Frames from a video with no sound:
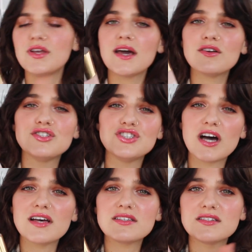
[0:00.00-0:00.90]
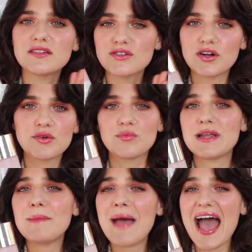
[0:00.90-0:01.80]
Beautycounter just started
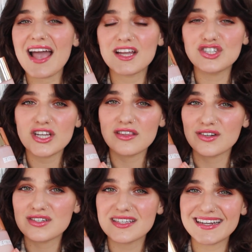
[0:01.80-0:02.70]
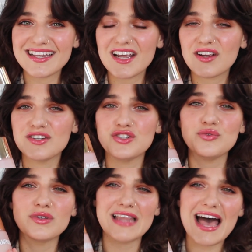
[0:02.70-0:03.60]
repackaging their skincare into
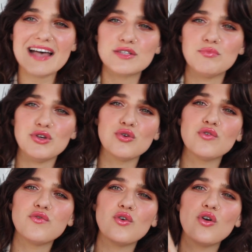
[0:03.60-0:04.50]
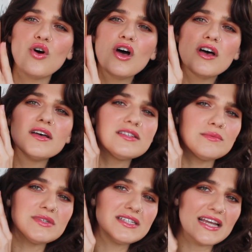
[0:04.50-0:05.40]
glass, beautiful,
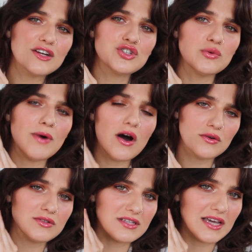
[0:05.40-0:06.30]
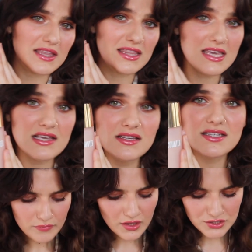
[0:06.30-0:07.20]
substantial bottles like
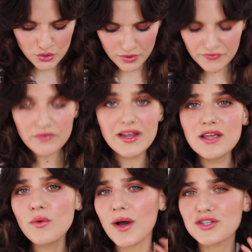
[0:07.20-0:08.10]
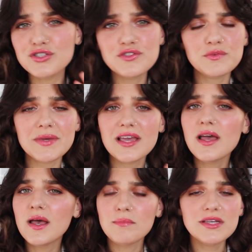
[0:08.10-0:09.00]
these. So if you have any questions for me,
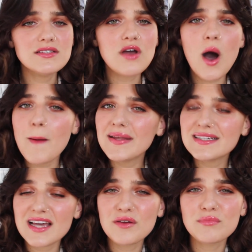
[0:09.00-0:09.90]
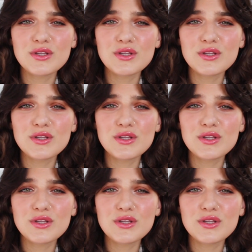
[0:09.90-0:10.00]
please comment down